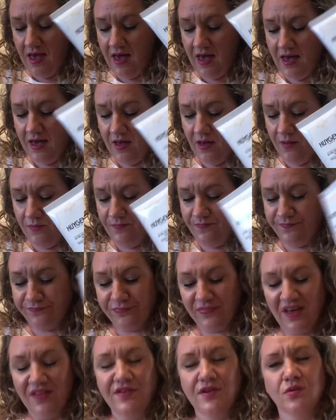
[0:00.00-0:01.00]

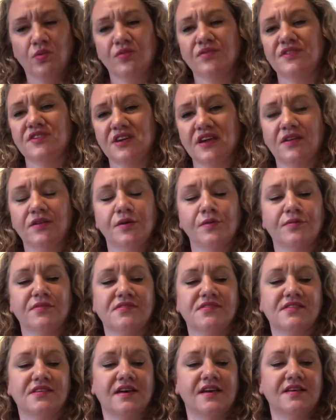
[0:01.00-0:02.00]
They don't tell you what
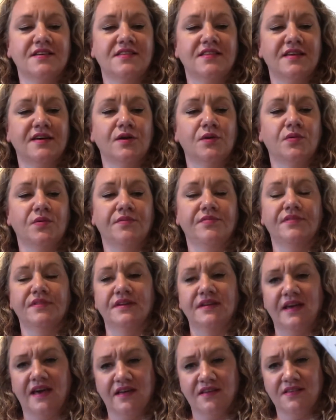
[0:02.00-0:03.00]
size the
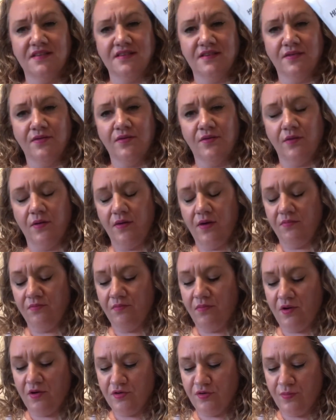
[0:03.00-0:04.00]
equivalent is in
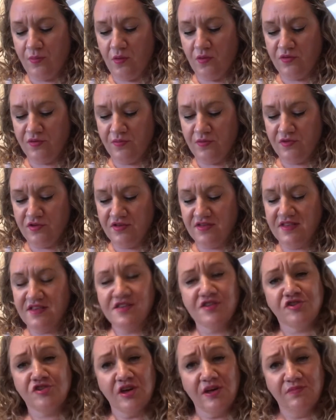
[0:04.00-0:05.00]
Birchbox, which is a
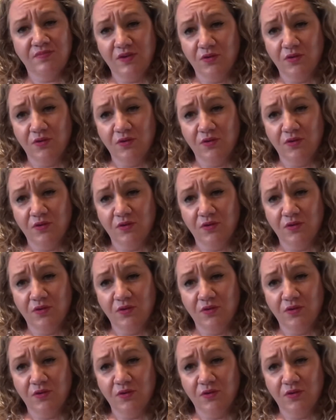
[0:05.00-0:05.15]
shame.